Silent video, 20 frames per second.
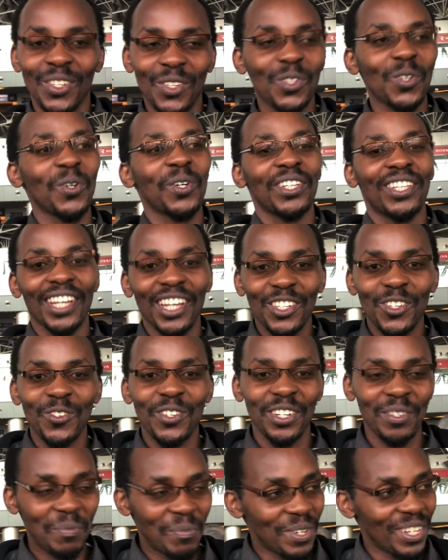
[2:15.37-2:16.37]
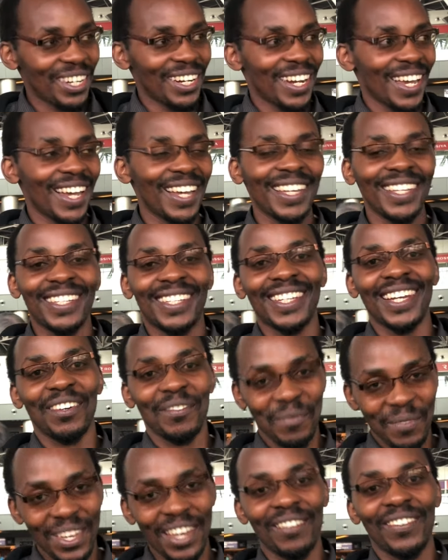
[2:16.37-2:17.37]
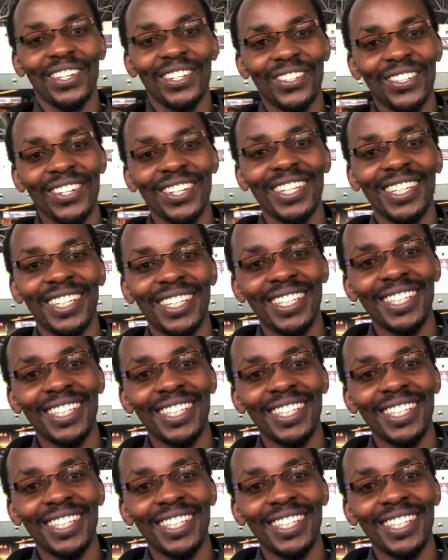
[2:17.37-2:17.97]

So it has really been nice. I've enjoyed it.